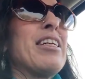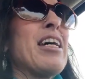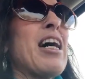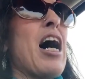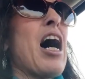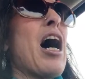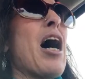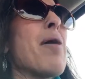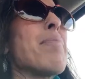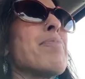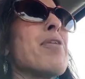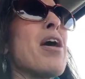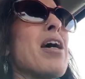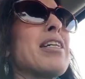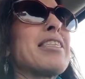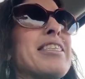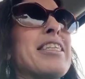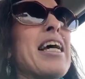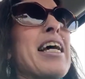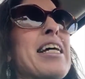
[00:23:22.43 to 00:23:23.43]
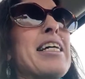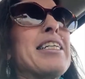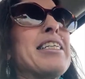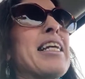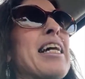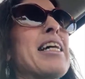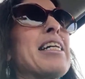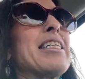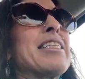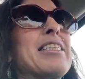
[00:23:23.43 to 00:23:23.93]
I'm not saying
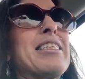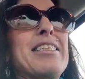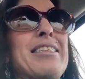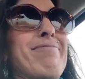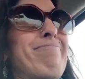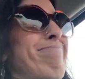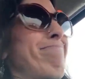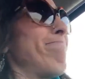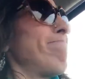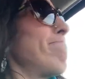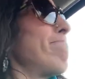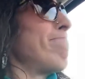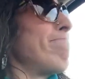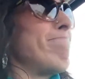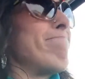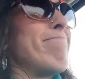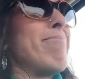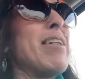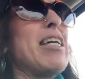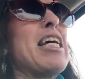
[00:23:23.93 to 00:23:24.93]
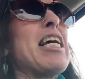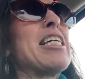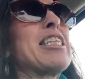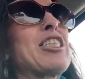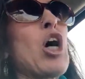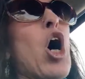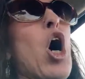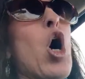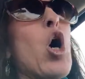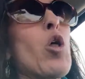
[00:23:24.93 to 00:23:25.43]
that it's
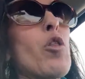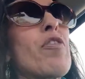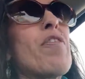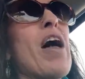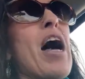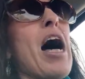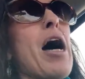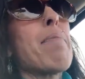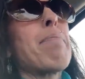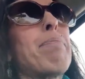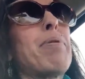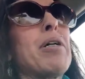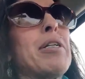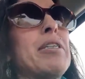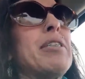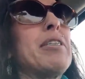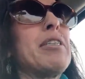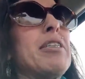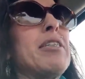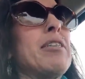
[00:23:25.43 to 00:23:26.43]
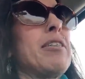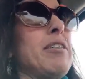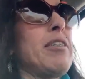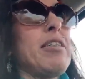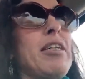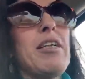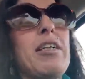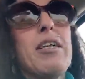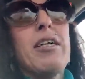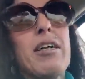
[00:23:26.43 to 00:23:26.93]
all that, but
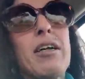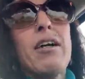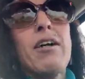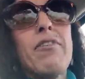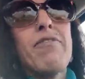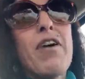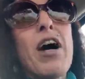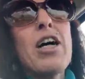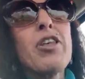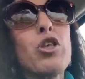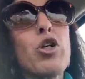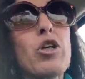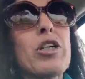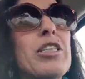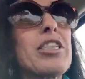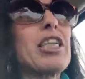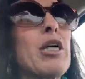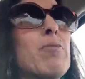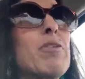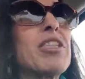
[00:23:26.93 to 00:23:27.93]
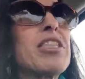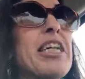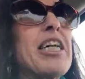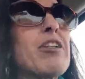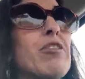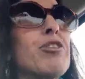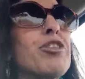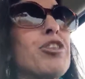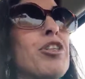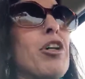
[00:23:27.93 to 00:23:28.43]
if I look at someone's
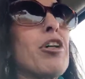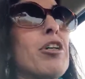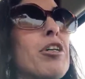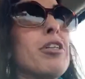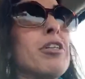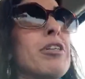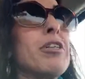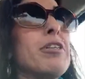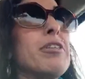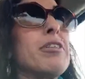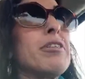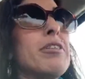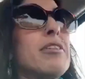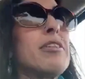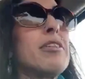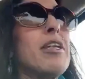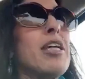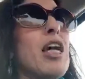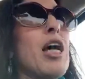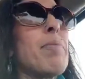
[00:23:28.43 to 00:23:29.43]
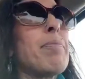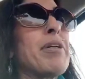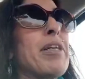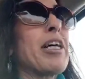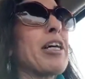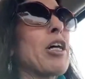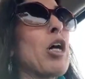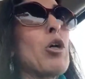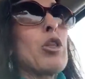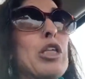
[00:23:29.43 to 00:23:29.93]
natal chart and be
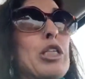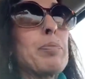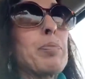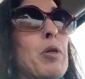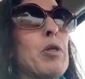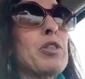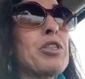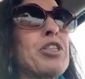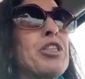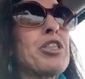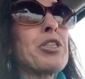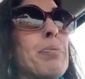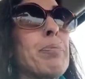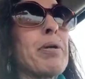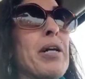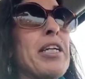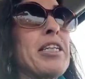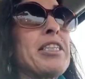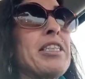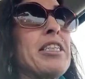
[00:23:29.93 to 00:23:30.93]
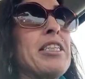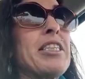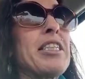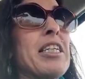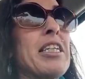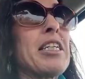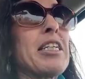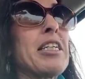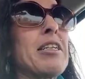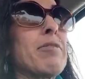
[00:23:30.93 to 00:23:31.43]
like, oh, this person's a Pisces and
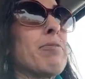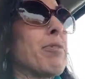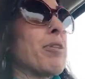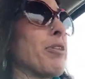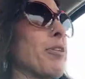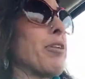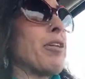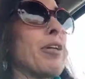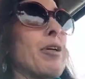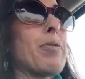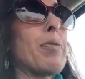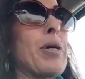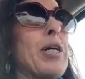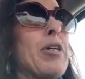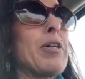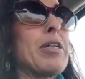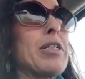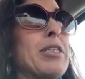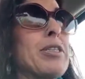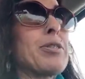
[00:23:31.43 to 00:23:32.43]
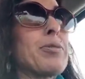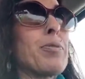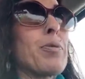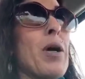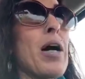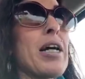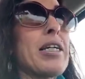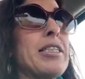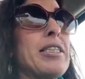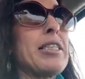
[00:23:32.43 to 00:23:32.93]
then with an Aquarius
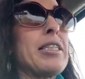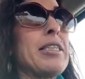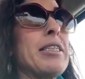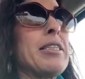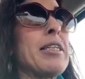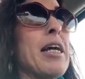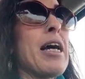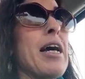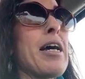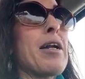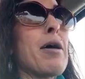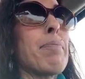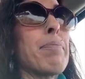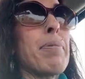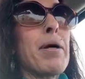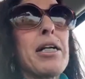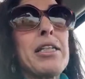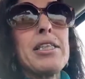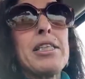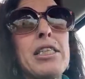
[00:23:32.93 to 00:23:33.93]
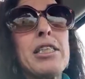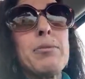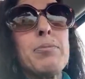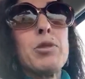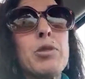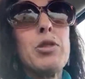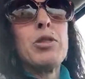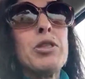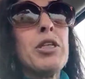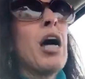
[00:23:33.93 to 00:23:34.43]
rising and a Pisces
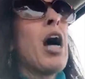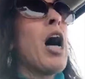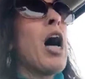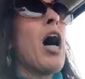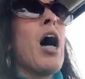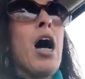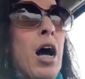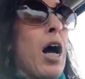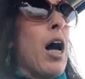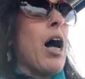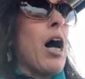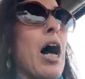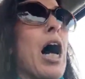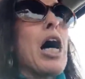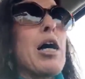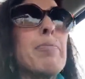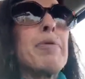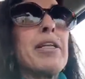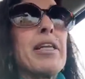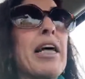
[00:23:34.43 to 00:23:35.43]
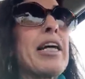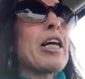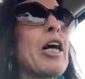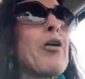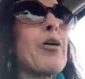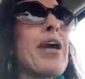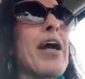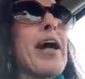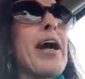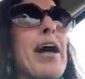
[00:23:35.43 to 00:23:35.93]
moon,
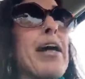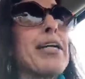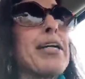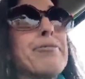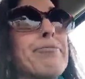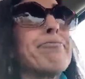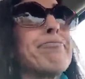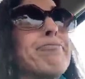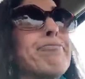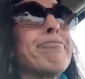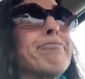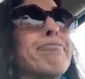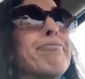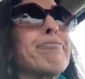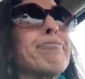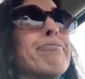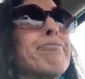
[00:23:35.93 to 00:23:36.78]
I'd be like, okay,